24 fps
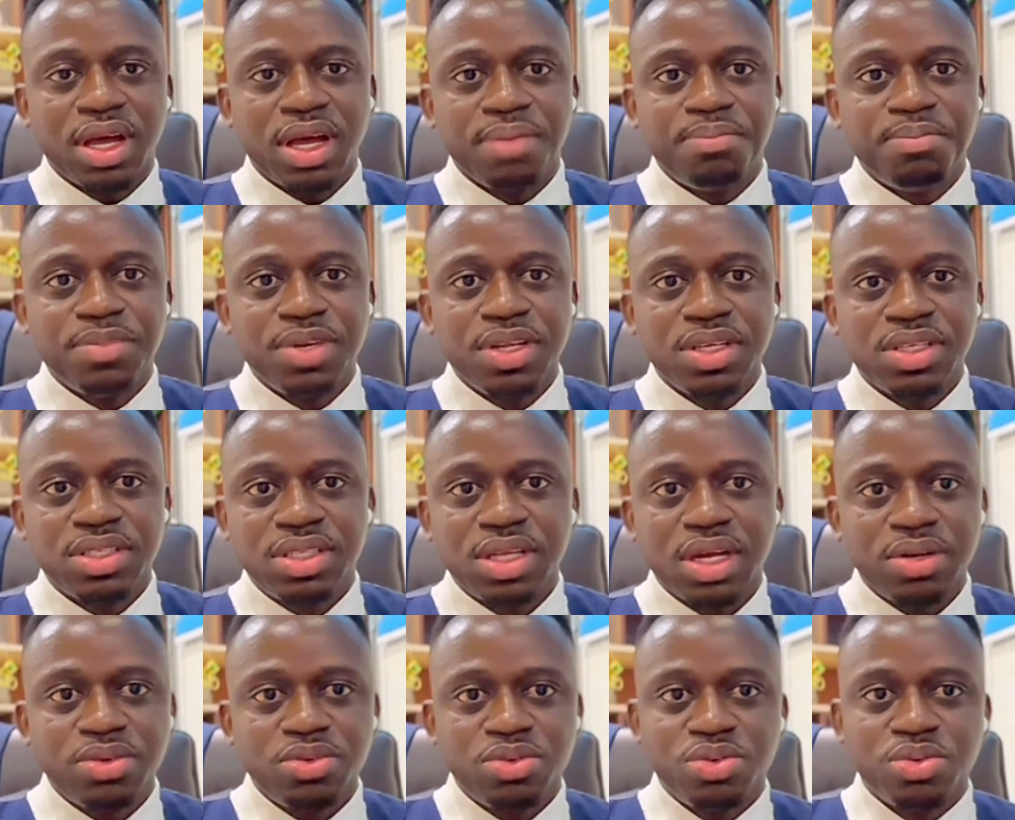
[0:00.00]
needs
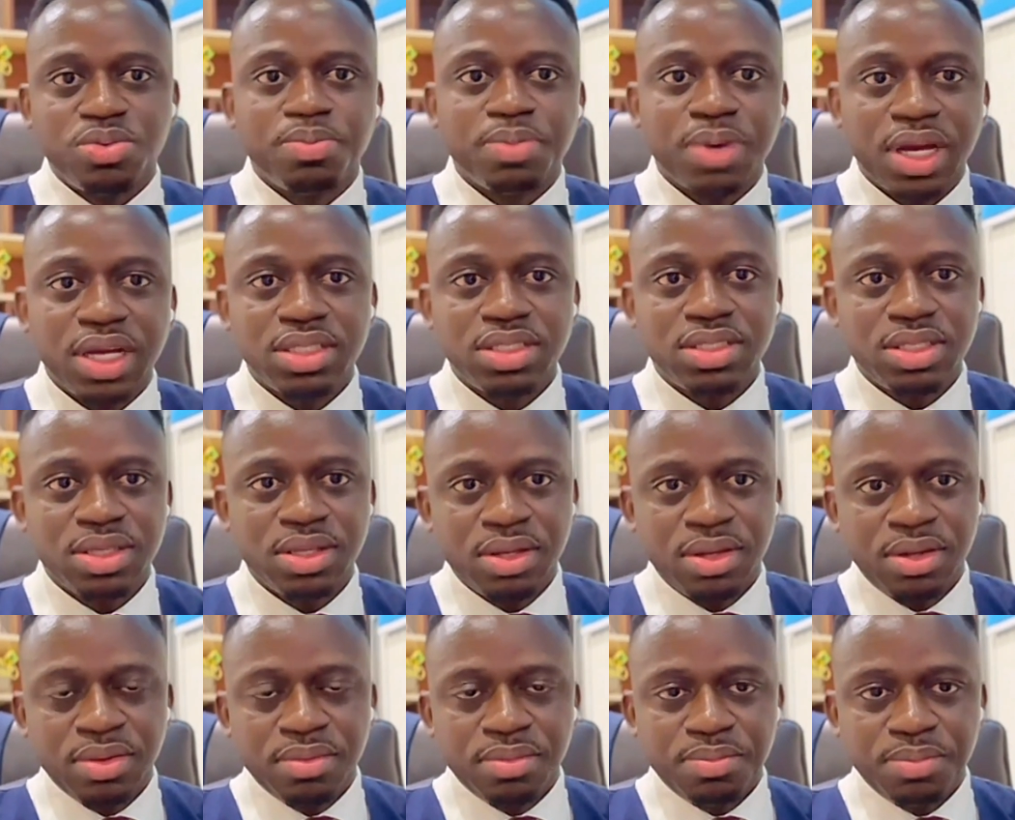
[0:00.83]
that you might
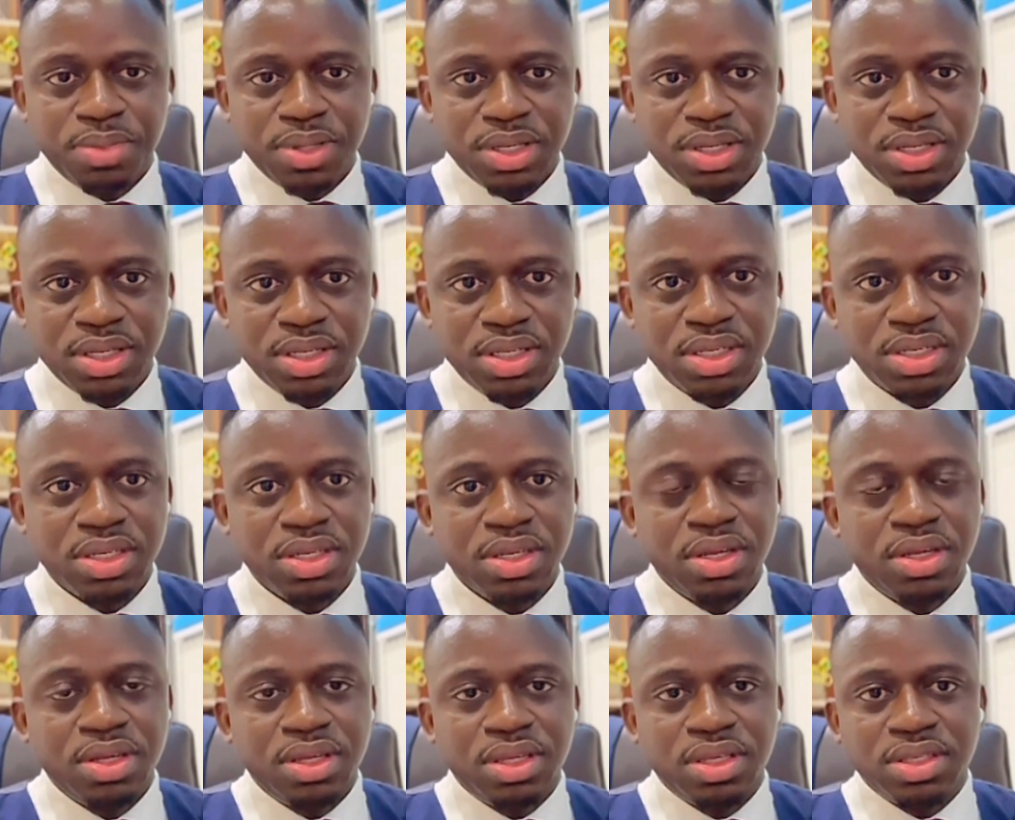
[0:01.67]
be needing
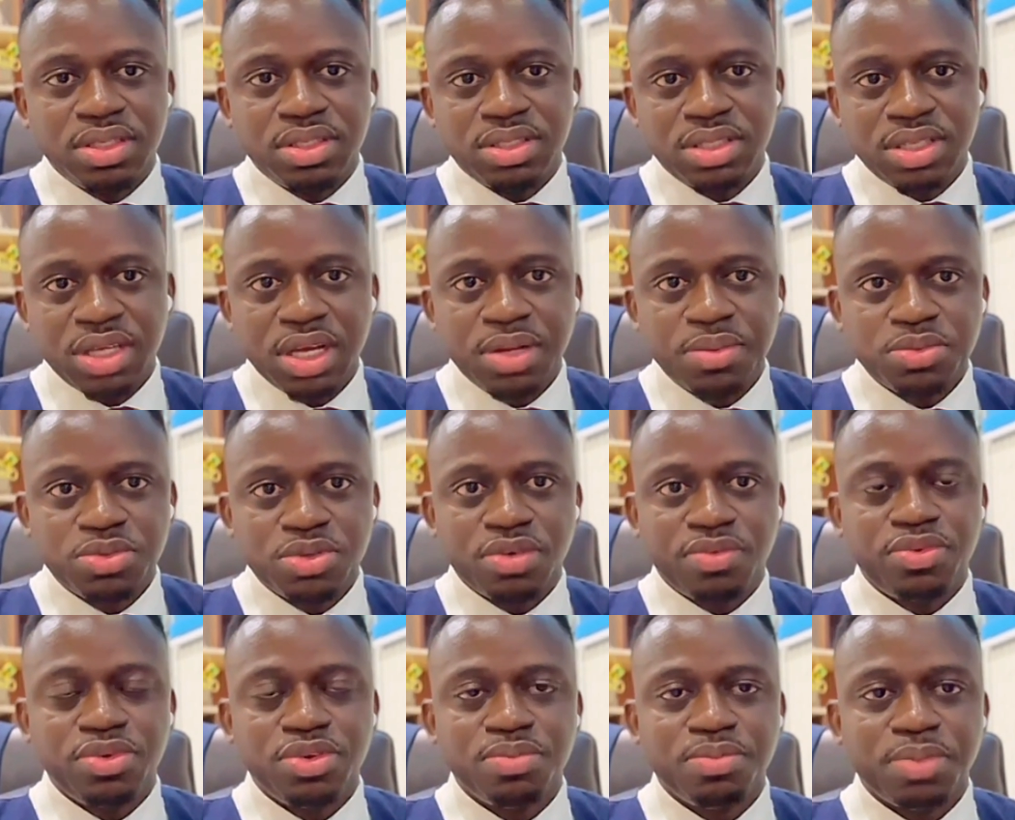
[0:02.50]
in terms
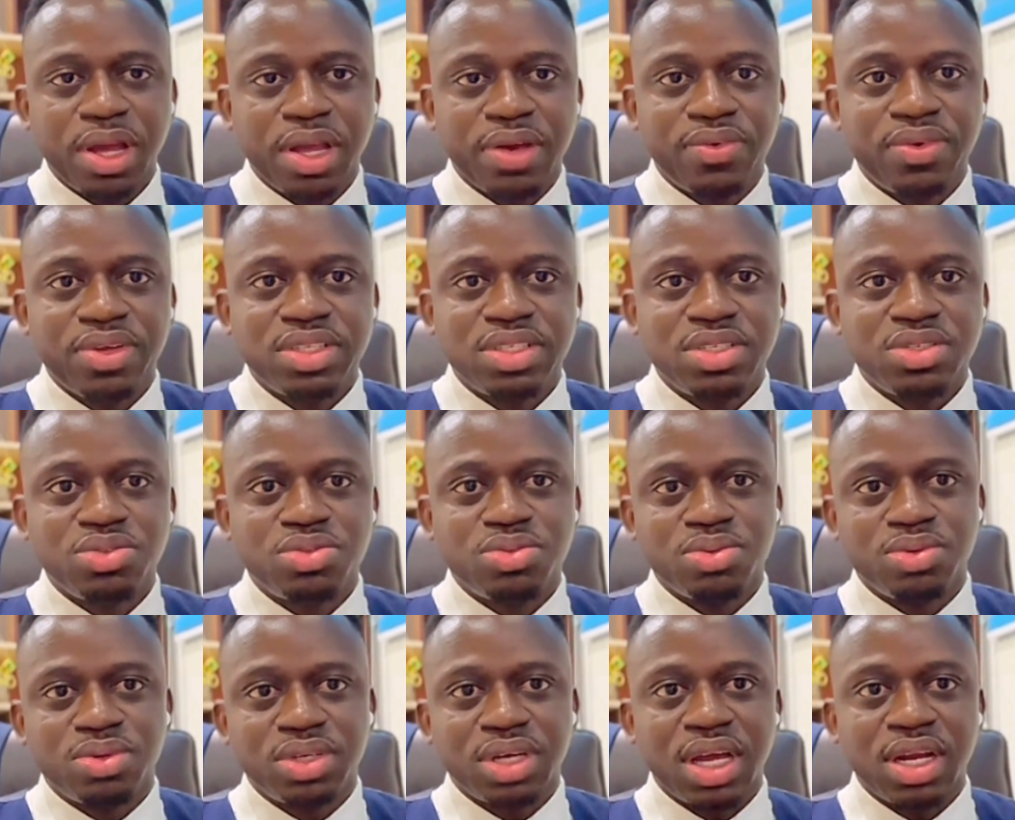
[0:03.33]
of you migrating
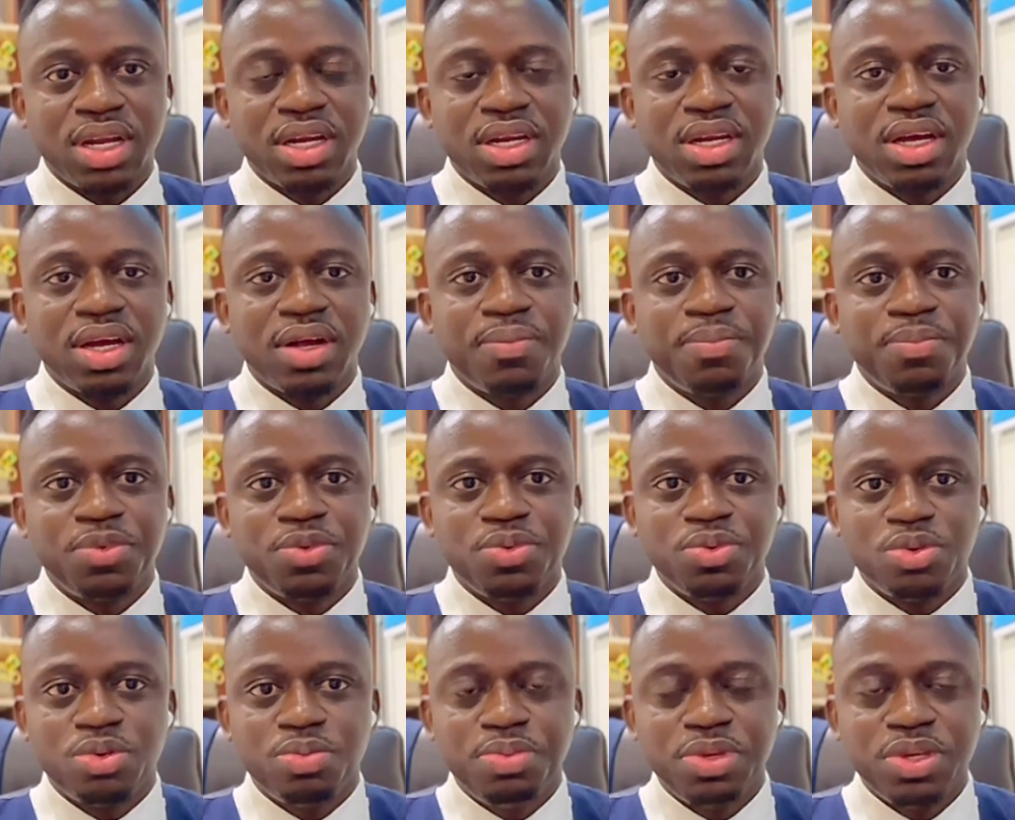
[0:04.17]
to Canada,
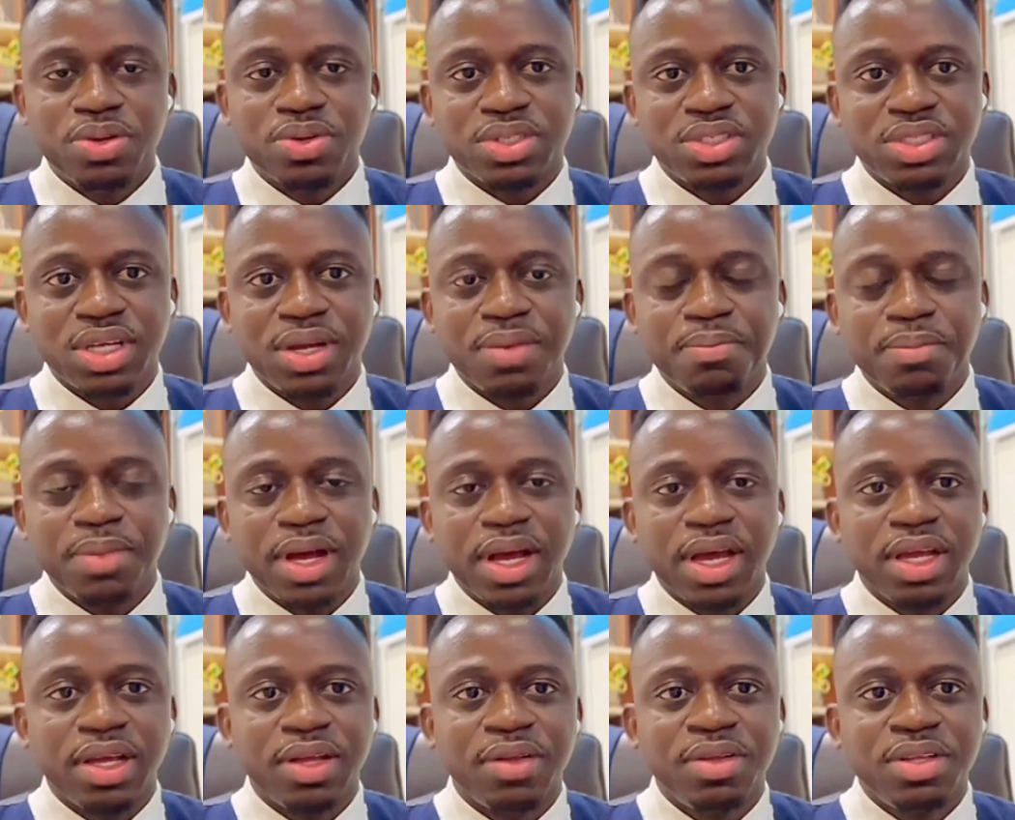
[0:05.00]
we will be on
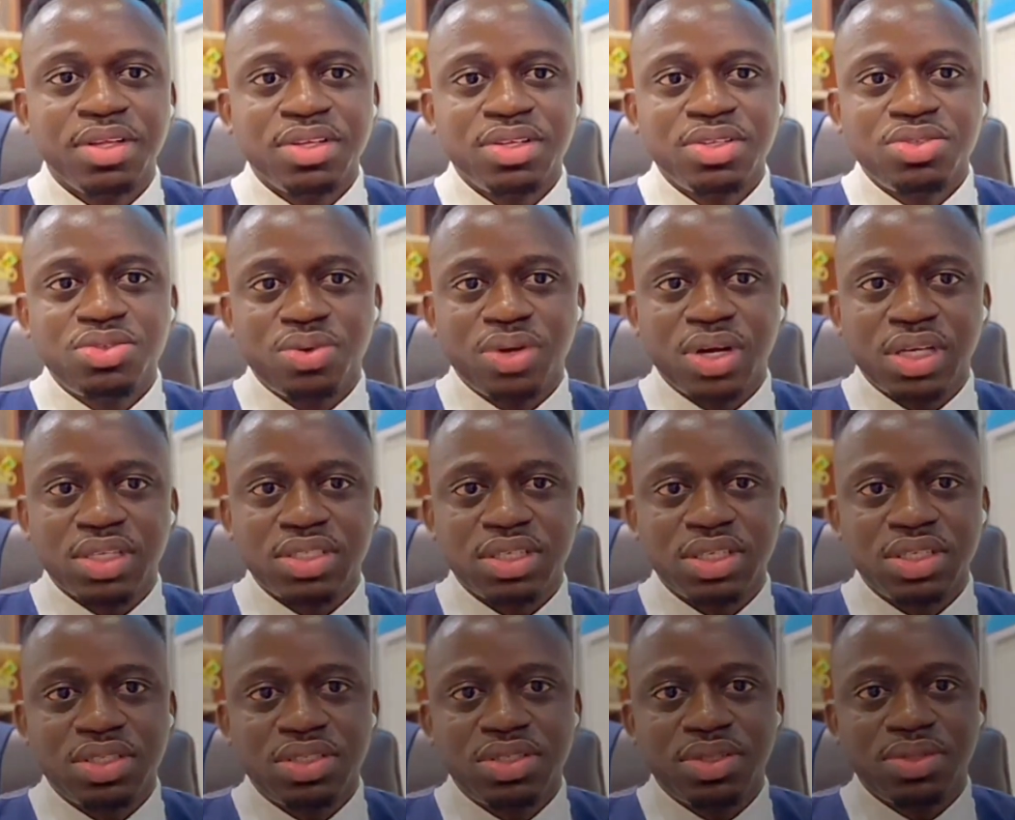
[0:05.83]
standby to
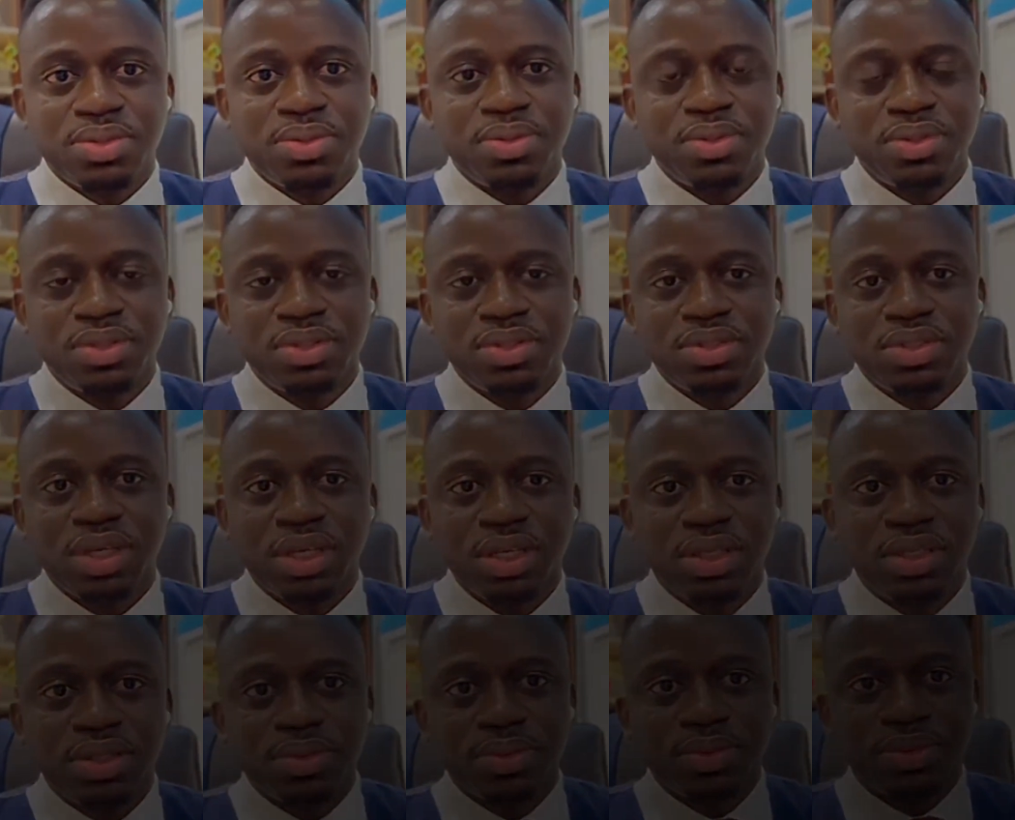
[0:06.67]
assist you.
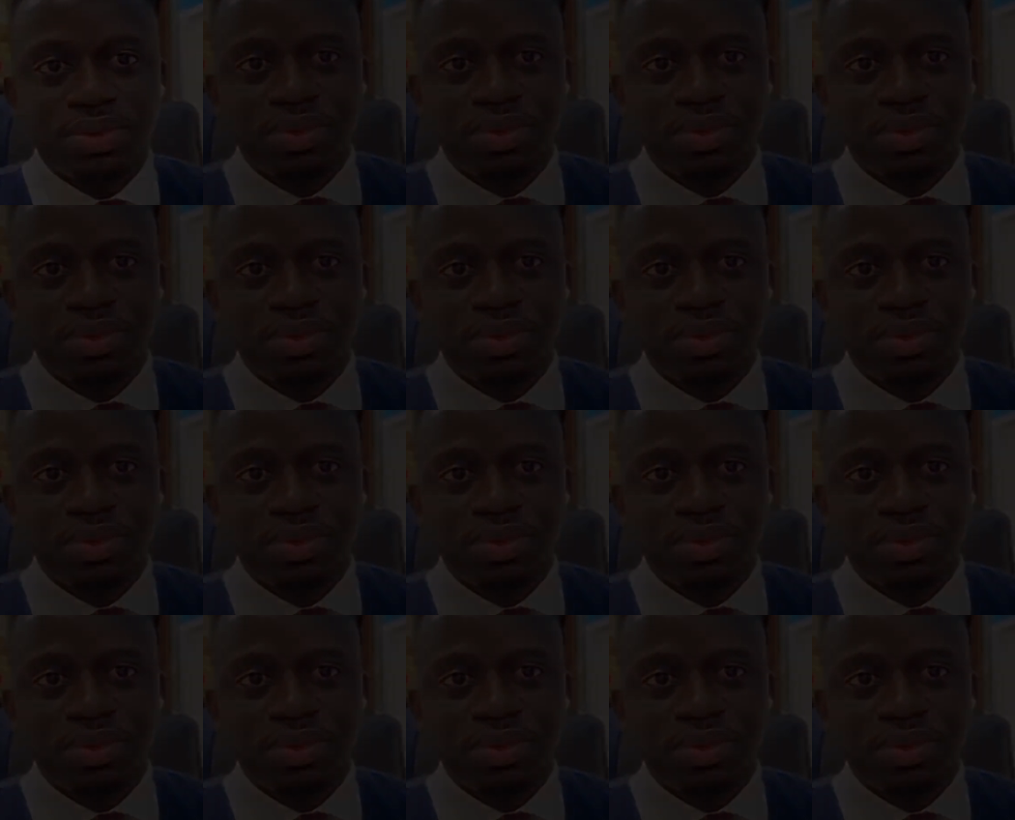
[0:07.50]
Thank you.